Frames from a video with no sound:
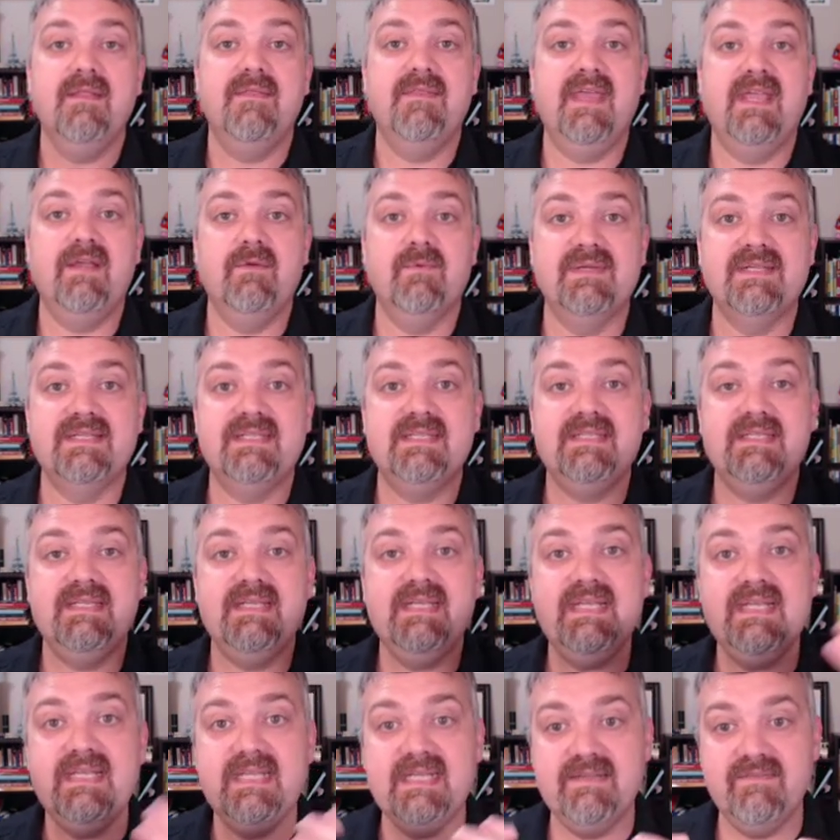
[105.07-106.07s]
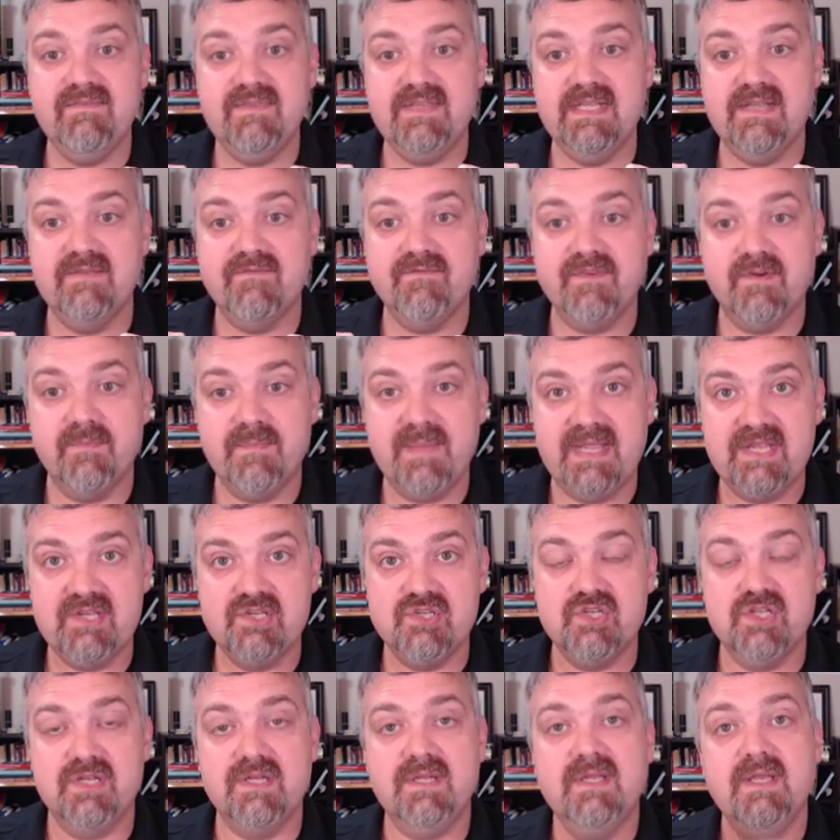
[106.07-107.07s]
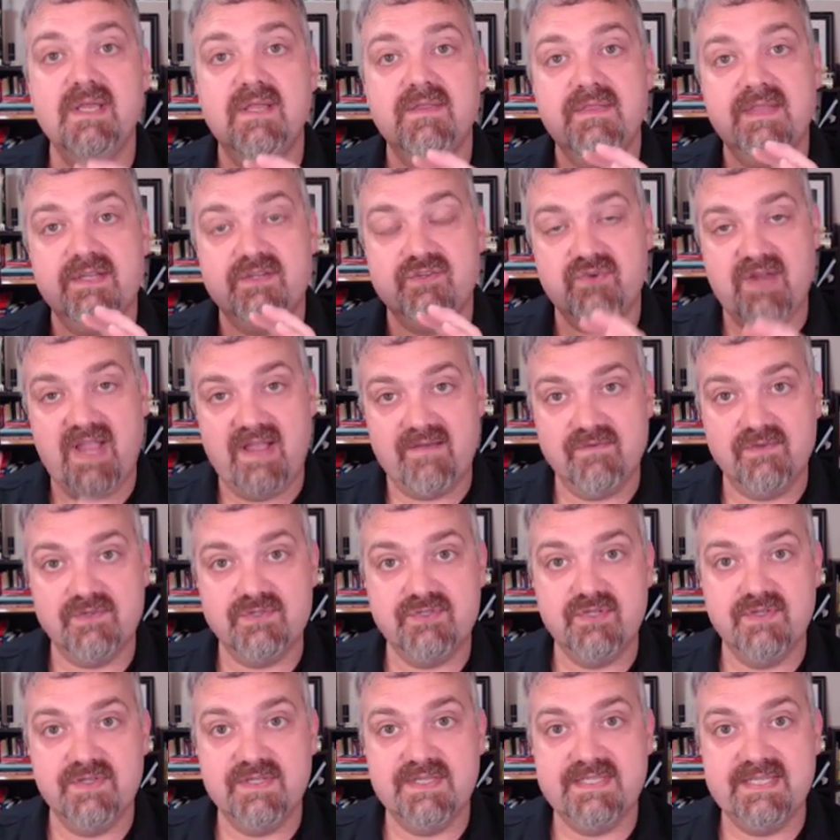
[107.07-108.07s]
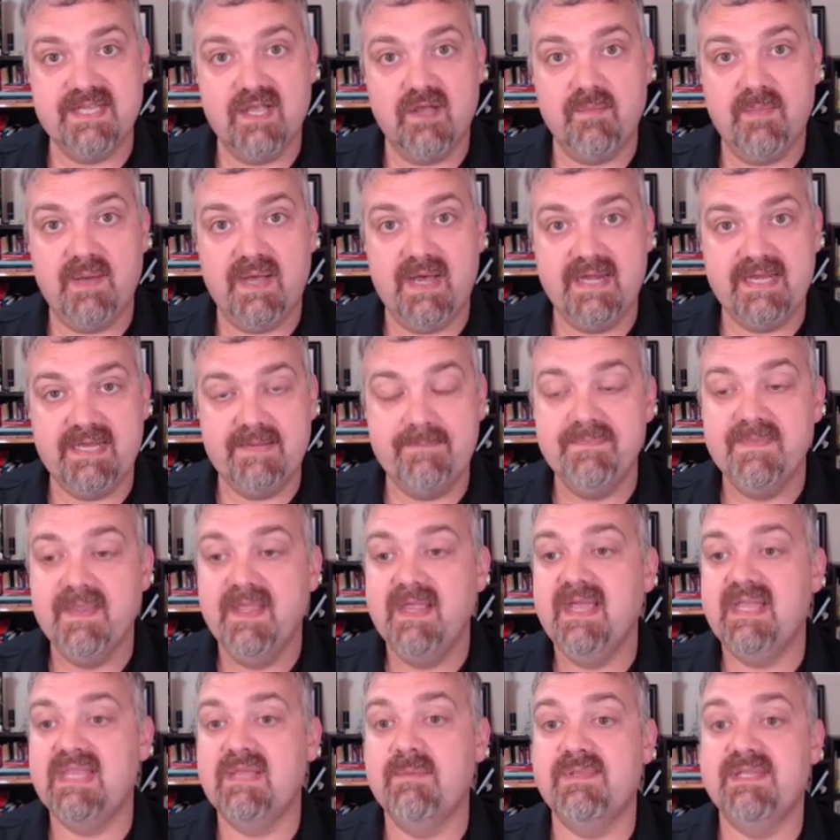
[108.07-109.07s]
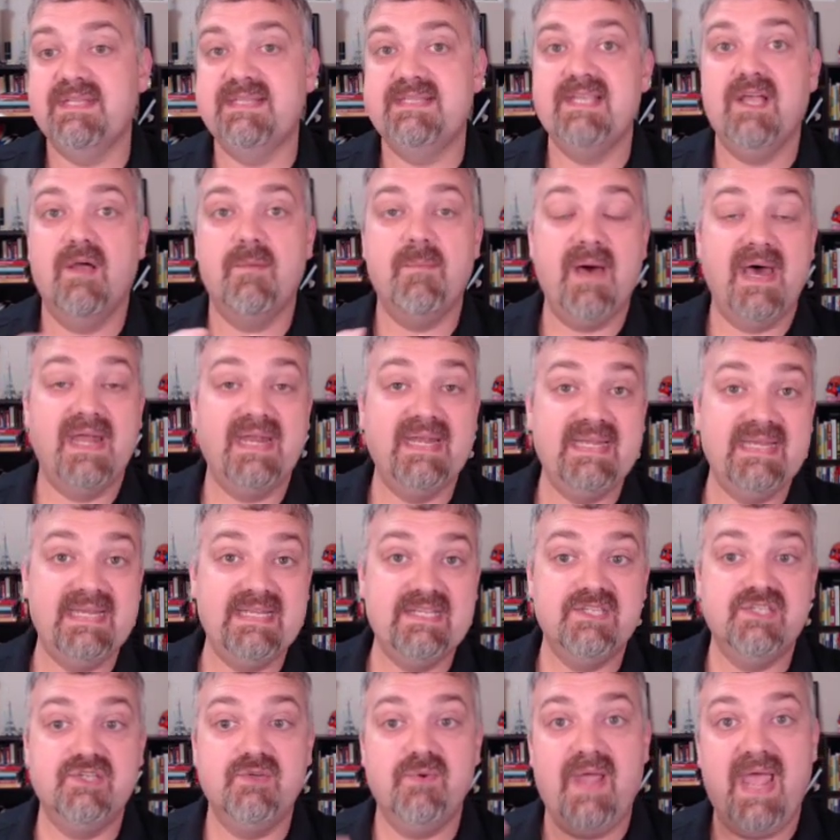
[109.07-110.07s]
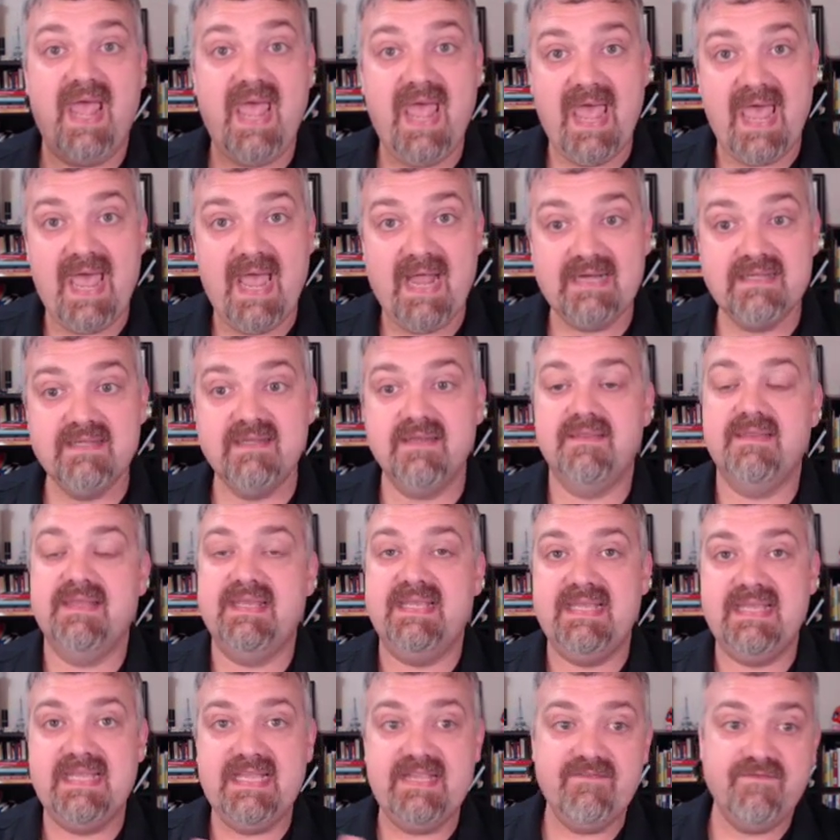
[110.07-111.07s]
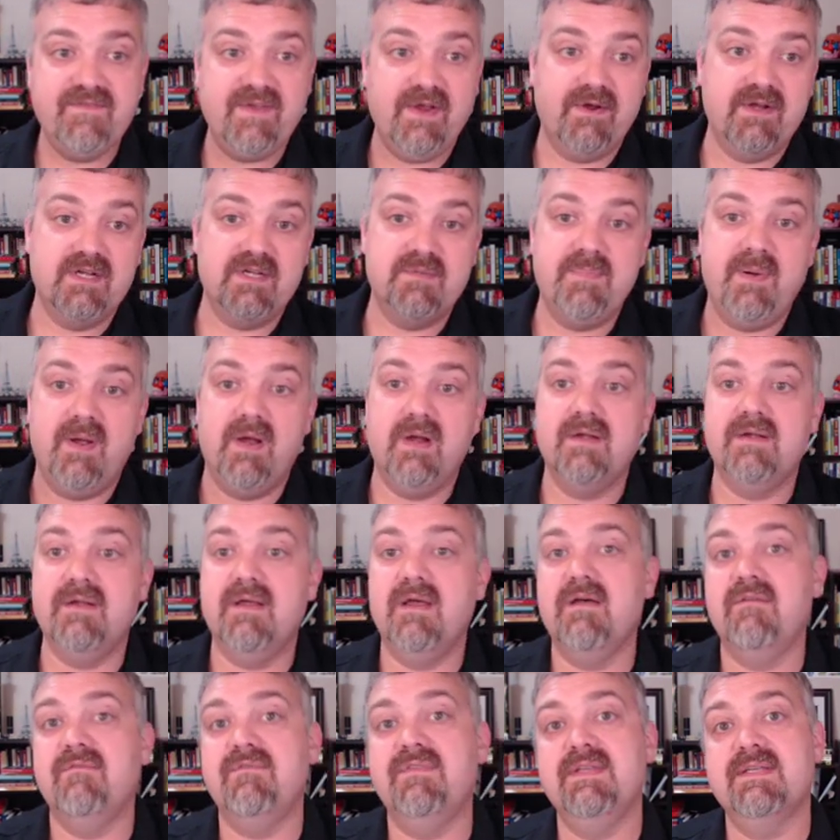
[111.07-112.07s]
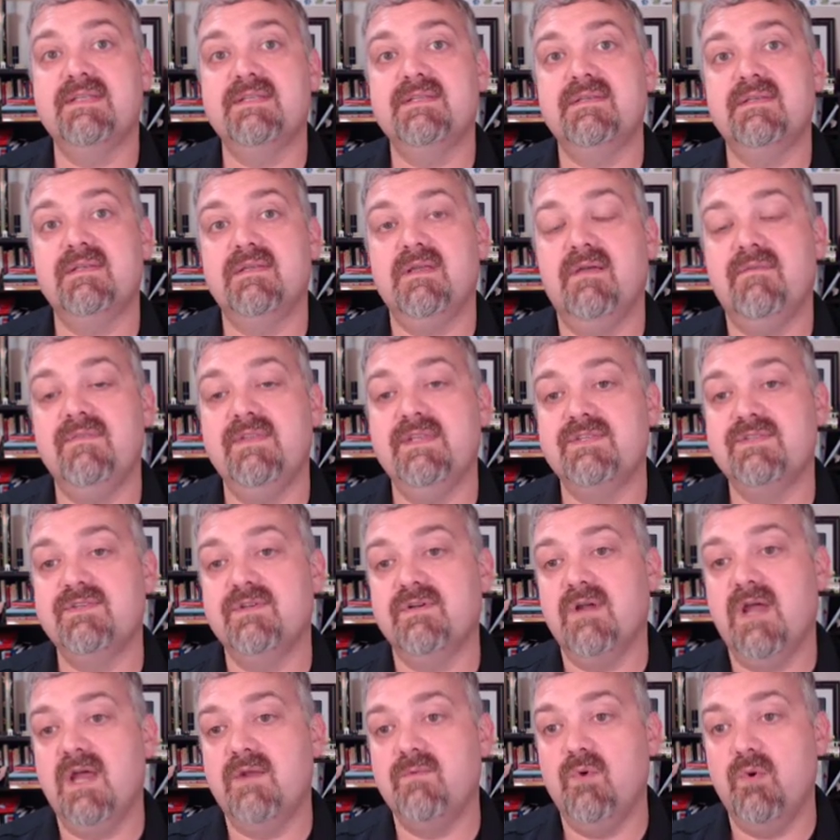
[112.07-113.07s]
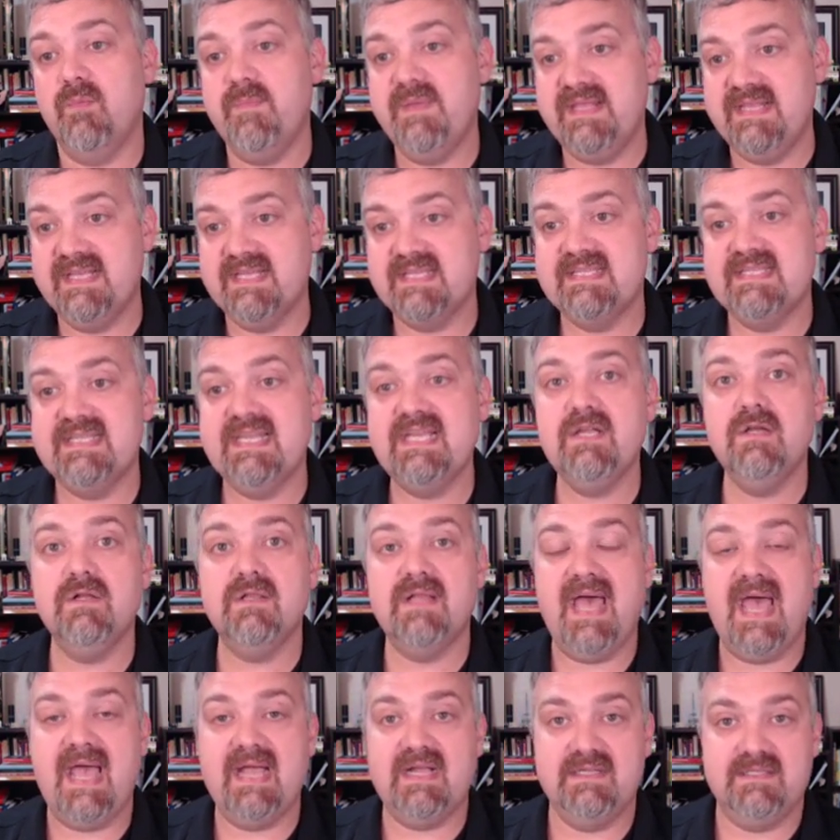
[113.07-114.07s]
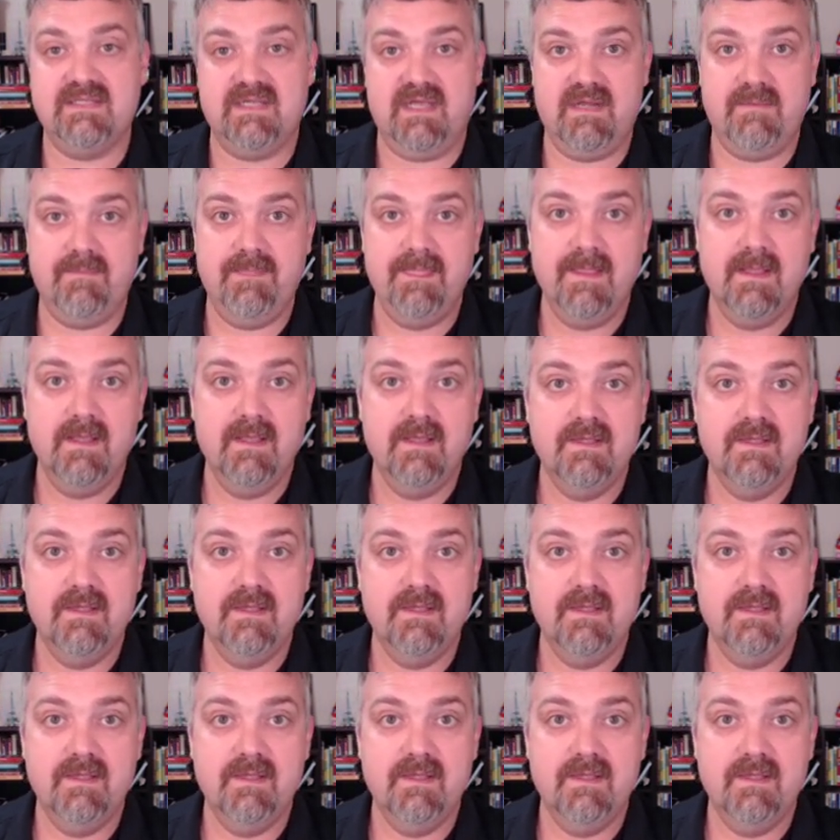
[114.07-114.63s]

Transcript: They receive the information that travels to the cell body. Then when the cell body needs to act, the efferent part of this of this neuron will be this single axon on.